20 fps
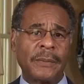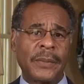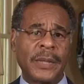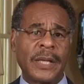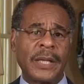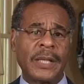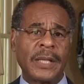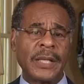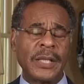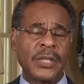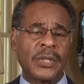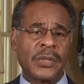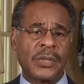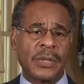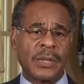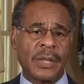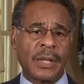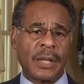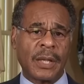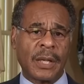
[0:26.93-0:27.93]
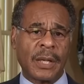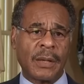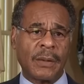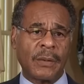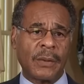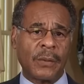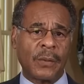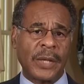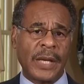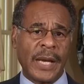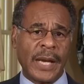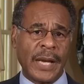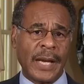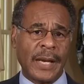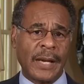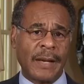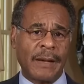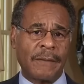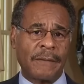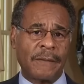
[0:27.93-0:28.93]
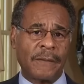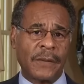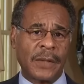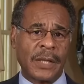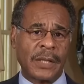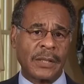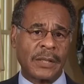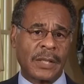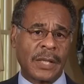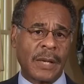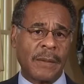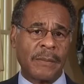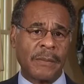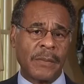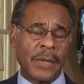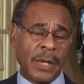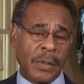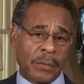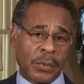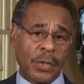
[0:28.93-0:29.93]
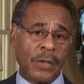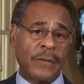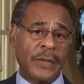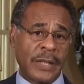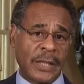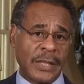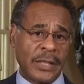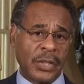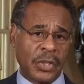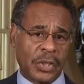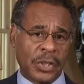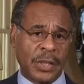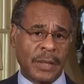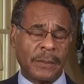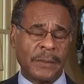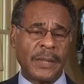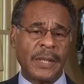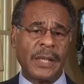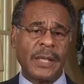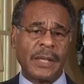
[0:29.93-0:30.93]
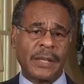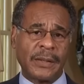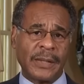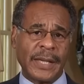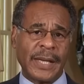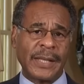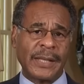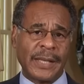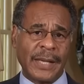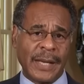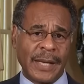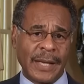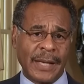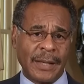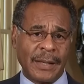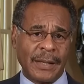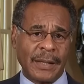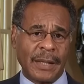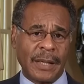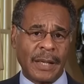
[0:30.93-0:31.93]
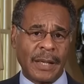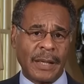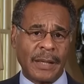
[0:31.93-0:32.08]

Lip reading: But at least we have some proven leadership that can,